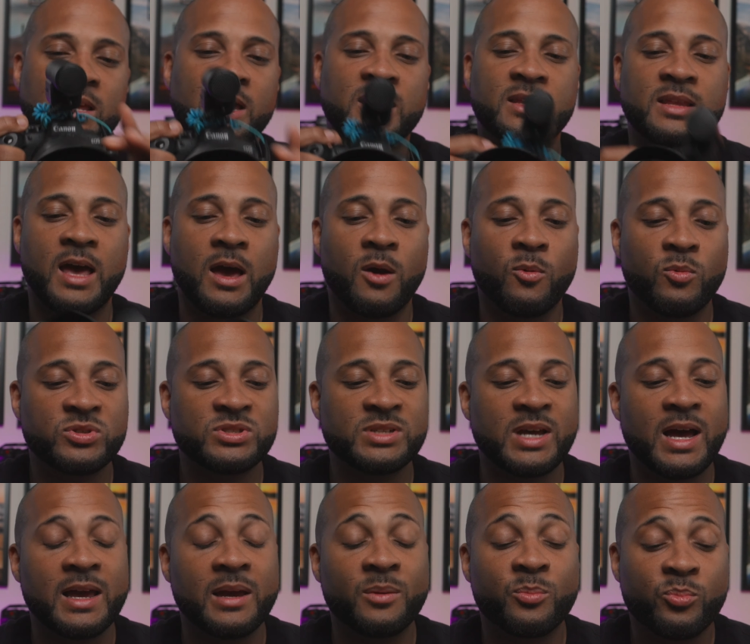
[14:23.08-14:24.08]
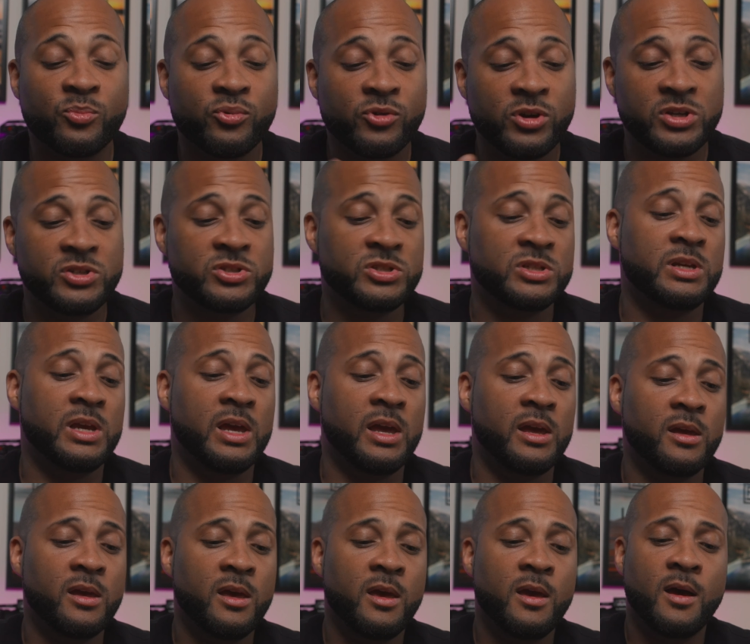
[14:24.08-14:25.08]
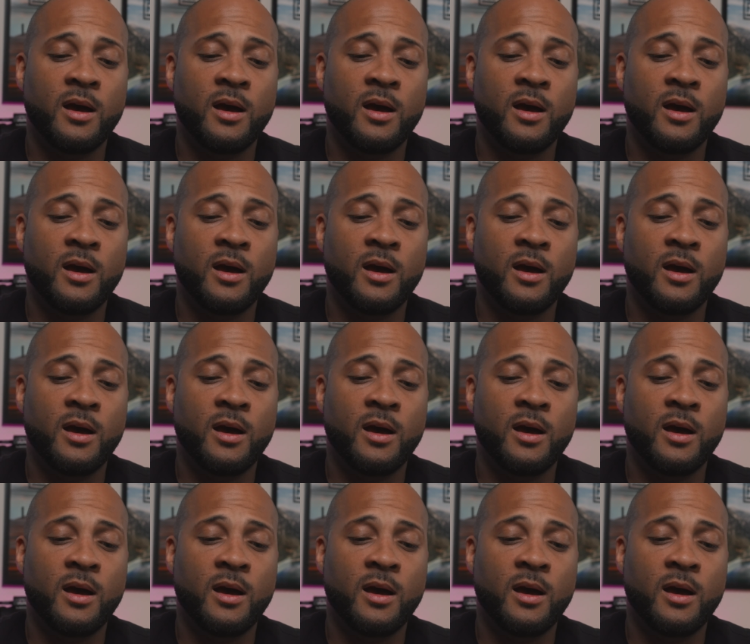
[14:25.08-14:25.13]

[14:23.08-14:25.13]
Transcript: like that, which I appreciate.